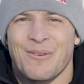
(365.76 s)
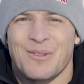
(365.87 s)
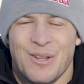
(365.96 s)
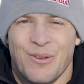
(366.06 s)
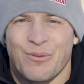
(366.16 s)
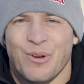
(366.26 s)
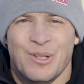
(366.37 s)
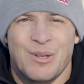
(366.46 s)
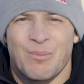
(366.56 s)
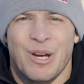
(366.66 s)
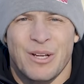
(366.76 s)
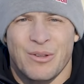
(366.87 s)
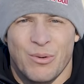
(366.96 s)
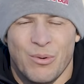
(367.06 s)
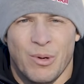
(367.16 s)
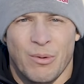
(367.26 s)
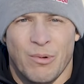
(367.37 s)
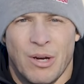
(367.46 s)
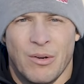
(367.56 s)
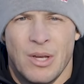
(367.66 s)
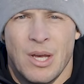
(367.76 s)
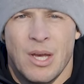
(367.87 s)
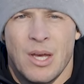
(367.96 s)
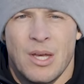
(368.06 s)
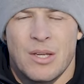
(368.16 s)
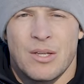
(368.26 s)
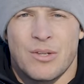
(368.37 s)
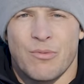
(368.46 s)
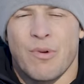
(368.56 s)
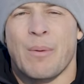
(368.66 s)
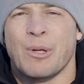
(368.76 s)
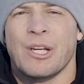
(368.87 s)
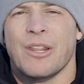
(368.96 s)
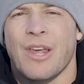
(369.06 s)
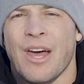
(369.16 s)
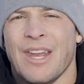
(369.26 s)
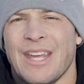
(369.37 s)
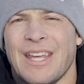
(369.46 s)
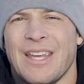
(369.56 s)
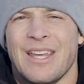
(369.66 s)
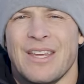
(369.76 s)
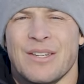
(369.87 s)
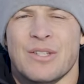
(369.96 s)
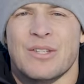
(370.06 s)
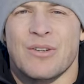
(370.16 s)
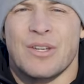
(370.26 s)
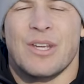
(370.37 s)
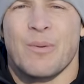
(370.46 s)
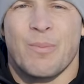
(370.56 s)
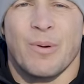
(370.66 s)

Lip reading: to the front and back the whole way around. To remedy that is to keep